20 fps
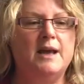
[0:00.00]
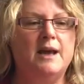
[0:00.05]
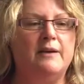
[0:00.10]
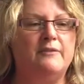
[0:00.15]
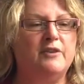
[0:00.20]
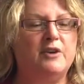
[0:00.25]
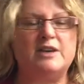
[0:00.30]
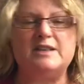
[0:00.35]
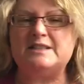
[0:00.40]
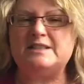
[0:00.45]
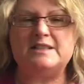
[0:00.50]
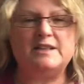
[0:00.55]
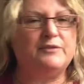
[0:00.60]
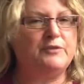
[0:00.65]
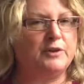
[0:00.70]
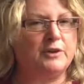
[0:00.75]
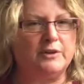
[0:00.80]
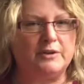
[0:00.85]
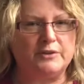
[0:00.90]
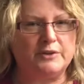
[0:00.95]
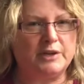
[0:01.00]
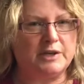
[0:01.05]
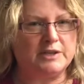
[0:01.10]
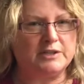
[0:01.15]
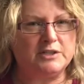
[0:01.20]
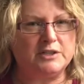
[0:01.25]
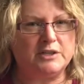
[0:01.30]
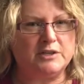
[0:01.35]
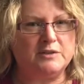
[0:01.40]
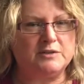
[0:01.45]
a very difficult thing
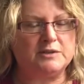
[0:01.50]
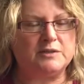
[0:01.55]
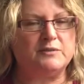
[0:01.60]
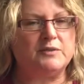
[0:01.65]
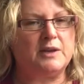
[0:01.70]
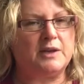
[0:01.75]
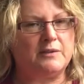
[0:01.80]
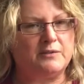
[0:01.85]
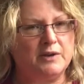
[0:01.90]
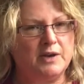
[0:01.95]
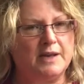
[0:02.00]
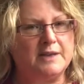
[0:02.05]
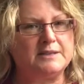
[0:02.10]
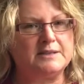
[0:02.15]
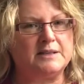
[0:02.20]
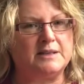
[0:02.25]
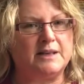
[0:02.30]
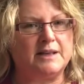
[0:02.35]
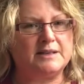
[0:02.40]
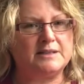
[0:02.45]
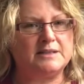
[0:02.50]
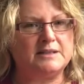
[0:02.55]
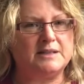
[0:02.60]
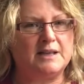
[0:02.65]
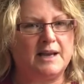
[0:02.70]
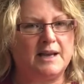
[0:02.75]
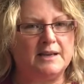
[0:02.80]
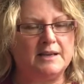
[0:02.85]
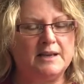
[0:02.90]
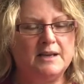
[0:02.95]
to use if they have not selected
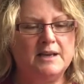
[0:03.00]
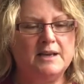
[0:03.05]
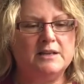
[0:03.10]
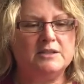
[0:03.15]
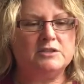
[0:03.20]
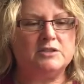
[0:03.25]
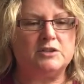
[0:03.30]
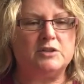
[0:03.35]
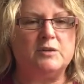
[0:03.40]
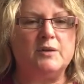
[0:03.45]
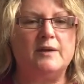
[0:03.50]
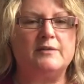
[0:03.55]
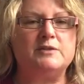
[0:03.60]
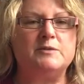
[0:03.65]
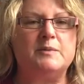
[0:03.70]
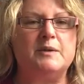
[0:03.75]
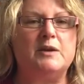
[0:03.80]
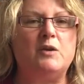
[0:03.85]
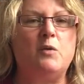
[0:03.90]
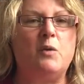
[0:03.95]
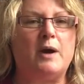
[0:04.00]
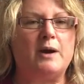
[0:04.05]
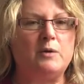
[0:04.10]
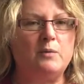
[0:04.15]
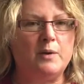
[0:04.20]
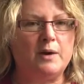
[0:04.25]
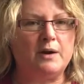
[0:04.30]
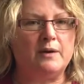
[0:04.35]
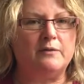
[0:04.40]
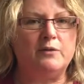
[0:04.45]
that. So you have to be quite
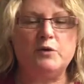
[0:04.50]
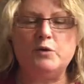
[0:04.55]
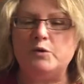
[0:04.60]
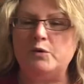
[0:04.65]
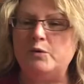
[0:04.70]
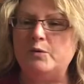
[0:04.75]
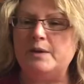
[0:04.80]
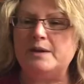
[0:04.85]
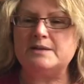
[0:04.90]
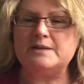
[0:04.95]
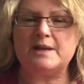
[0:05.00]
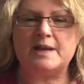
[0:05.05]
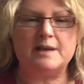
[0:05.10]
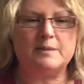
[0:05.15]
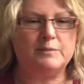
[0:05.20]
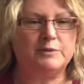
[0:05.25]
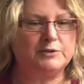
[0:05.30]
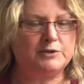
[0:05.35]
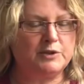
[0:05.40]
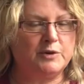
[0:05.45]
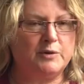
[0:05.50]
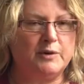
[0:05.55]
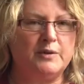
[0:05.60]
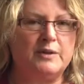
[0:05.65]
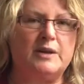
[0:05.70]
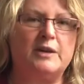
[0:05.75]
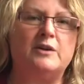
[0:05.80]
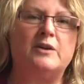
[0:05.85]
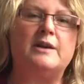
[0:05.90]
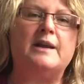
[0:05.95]
aware of who is able to go on
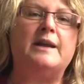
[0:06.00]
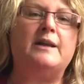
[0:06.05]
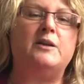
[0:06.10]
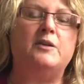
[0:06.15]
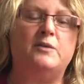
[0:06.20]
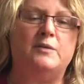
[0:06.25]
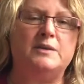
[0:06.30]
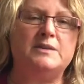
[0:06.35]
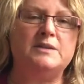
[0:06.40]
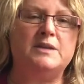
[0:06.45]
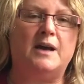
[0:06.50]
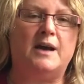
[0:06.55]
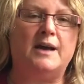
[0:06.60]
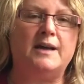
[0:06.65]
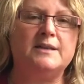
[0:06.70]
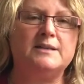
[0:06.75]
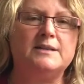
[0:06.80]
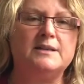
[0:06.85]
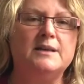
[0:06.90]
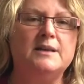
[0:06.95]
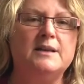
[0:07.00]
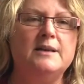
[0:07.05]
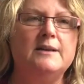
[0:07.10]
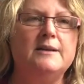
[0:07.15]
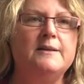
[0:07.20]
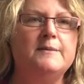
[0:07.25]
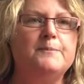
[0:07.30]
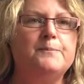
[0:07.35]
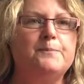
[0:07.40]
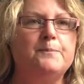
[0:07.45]
the internet and who is not.
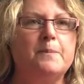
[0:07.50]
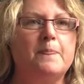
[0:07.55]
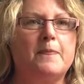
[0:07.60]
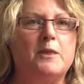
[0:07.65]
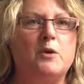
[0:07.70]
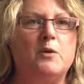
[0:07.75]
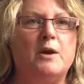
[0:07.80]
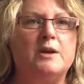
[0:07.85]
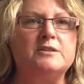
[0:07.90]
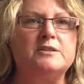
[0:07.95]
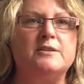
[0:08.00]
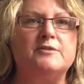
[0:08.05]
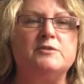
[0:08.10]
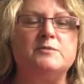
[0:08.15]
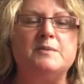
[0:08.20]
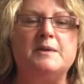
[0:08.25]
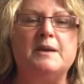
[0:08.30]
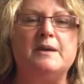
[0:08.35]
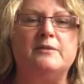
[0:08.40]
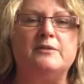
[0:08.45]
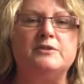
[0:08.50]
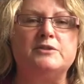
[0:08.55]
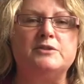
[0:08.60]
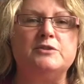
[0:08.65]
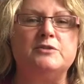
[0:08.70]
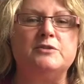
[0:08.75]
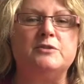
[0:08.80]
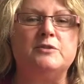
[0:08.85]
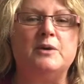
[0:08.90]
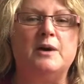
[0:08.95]
You also have to be able to
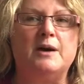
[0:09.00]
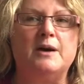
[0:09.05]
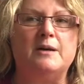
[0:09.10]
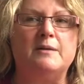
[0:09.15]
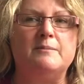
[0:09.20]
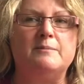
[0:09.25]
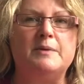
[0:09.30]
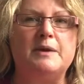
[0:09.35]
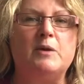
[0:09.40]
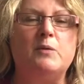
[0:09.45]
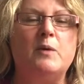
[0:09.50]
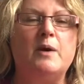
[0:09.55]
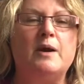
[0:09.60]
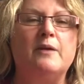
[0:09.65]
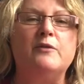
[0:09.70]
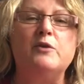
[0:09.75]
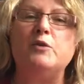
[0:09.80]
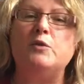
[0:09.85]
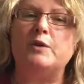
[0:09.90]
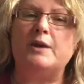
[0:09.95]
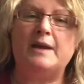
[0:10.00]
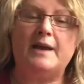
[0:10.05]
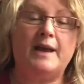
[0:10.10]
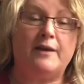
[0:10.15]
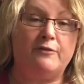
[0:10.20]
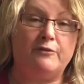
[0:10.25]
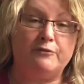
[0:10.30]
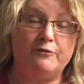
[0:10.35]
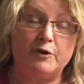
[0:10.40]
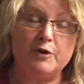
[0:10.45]
be aware of who can
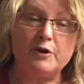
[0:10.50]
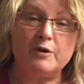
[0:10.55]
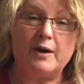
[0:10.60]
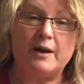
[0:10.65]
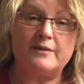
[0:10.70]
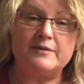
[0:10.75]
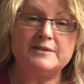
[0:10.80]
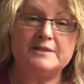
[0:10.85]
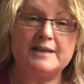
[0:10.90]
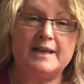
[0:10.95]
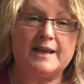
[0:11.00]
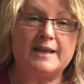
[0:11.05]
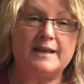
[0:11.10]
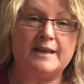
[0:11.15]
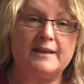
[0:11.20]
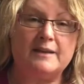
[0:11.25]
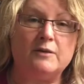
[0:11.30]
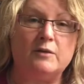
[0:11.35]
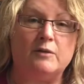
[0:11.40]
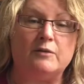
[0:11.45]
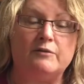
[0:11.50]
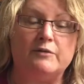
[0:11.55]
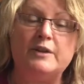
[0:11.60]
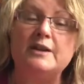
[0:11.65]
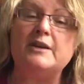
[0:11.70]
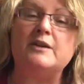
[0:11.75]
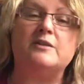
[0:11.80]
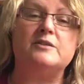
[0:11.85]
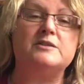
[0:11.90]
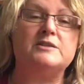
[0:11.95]
have photographs taken or
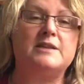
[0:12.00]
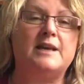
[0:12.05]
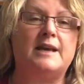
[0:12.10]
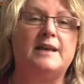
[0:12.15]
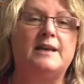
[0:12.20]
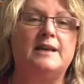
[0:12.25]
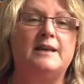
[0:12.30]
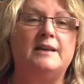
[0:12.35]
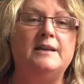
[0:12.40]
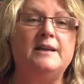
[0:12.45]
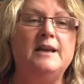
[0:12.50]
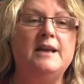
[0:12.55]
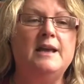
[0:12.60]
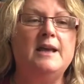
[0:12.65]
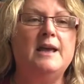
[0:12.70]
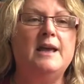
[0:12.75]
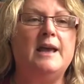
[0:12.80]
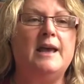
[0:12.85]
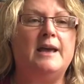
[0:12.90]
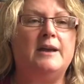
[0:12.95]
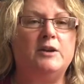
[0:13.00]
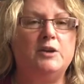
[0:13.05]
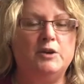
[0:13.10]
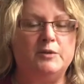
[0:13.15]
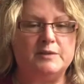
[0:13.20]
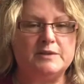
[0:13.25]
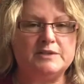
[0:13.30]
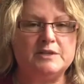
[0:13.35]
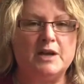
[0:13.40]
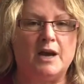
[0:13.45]
videos taken and who
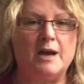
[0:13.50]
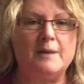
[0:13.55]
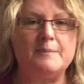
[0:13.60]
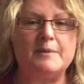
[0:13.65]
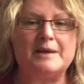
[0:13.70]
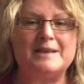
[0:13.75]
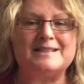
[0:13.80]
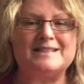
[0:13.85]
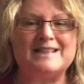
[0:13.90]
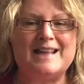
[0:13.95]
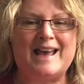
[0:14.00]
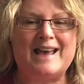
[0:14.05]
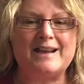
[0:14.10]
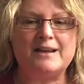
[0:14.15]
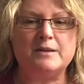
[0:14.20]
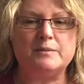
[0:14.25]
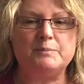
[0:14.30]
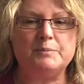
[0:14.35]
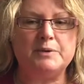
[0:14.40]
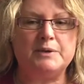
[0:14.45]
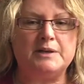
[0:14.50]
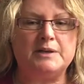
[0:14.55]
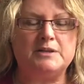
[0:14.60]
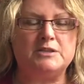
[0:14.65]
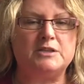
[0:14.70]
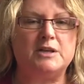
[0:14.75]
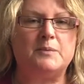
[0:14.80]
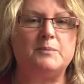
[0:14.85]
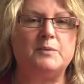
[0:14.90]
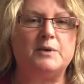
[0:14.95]
is not, because that could put in
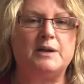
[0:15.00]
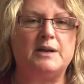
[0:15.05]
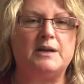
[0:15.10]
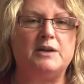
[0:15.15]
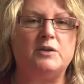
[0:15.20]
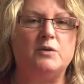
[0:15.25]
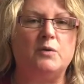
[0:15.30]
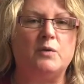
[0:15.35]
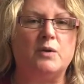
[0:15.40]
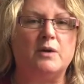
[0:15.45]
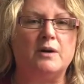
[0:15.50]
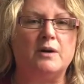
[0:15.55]
jeopardy your